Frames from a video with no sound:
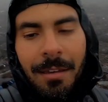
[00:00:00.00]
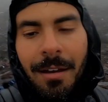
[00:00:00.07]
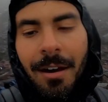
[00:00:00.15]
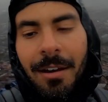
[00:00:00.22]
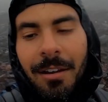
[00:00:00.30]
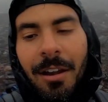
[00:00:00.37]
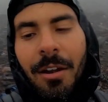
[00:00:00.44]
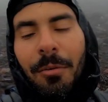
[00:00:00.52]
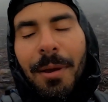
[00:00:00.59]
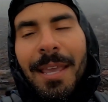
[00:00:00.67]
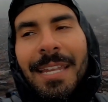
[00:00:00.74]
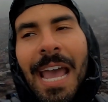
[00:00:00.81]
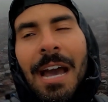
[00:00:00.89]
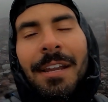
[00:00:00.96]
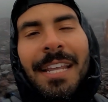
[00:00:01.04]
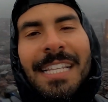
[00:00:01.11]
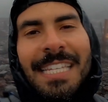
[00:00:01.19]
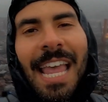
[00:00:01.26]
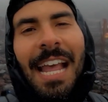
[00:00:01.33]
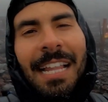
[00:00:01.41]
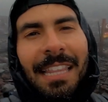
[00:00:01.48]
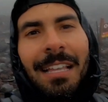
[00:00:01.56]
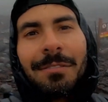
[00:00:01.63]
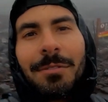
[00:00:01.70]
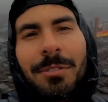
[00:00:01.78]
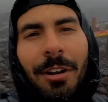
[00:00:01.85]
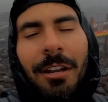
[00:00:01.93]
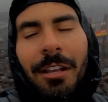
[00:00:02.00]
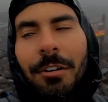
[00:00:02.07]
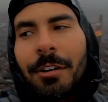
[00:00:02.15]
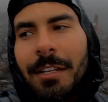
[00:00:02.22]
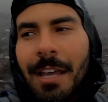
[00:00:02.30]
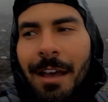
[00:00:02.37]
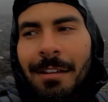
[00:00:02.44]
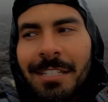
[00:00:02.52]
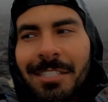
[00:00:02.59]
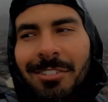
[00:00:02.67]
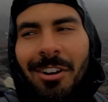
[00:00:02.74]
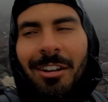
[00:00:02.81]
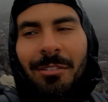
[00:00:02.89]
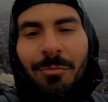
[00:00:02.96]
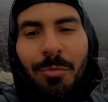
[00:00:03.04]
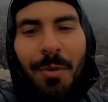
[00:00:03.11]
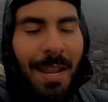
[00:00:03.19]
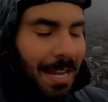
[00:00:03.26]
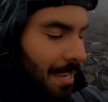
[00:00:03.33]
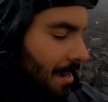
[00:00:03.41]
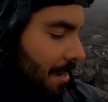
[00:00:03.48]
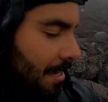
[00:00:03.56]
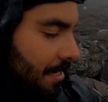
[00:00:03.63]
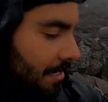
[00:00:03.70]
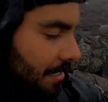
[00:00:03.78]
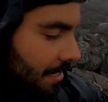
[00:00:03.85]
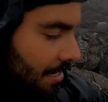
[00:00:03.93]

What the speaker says: On our way down, exactly as we started going down, it started raining on us.